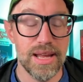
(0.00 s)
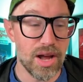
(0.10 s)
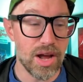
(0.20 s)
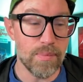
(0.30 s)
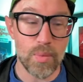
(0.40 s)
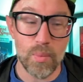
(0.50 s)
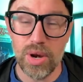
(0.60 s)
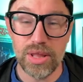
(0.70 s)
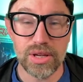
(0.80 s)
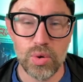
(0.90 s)

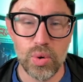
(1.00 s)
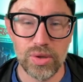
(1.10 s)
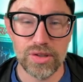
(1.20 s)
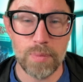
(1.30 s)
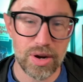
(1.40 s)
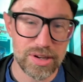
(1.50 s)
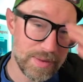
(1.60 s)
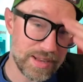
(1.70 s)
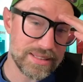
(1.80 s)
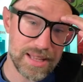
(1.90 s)
One of the coolest parts
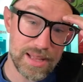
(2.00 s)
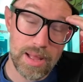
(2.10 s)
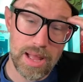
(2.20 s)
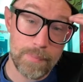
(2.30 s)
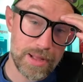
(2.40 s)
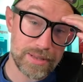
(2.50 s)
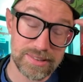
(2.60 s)
about